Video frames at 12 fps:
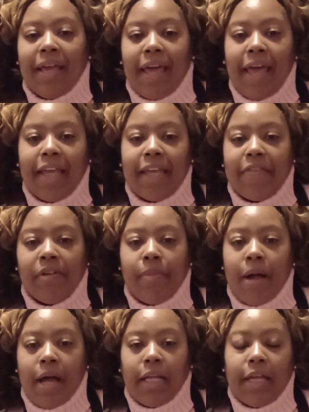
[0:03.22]
Hey
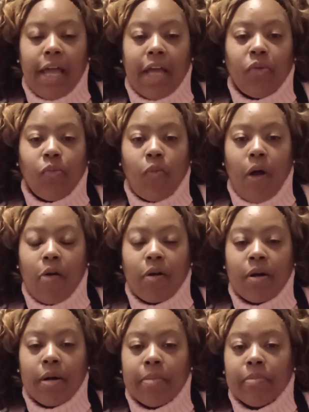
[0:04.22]
everybody and
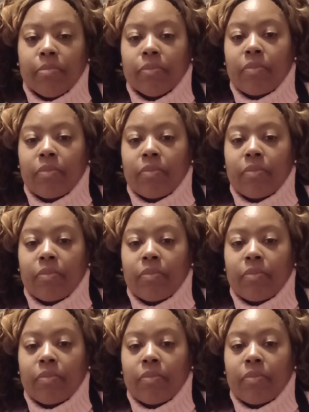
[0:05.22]
welcome.